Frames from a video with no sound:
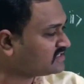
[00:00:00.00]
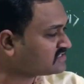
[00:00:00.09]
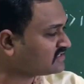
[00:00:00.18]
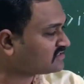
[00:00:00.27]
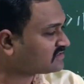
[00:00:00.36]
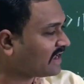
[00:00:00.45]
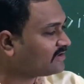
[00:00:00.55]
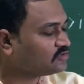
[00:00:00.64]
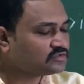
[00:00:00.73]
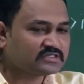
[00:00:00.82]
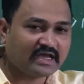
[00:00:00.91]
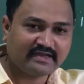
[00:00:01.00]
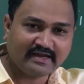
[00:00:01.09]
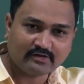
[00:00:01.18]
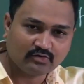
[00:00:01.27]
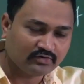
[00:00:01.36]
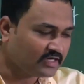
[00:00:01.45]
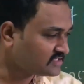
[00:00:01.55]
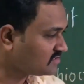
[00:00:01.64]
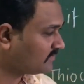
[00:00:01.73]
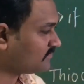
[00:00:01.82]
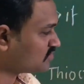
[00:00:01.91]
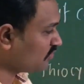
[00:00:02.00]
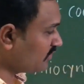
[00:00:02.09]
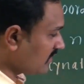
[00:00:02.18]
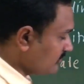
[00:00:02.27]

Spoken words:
as an thiocyanato. Yes, so we